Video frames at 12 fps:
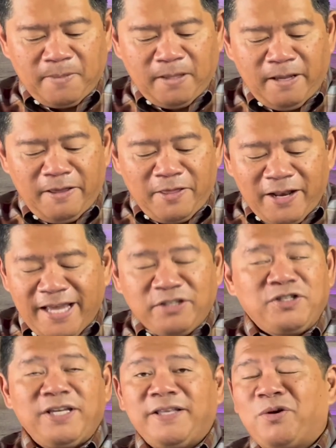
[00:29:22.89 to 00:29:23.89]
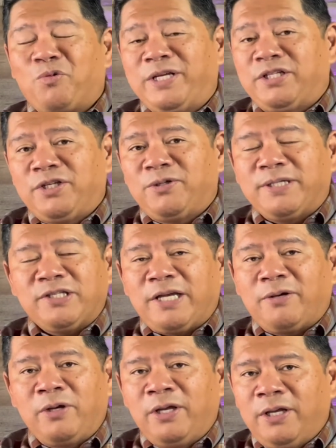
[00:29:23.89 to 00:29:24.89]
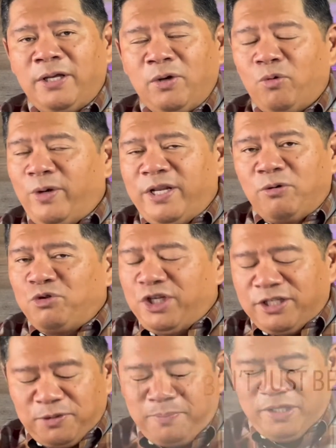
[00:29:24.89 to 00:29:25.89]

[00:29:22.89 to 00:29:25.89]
And the next thing that we do is that we don't just be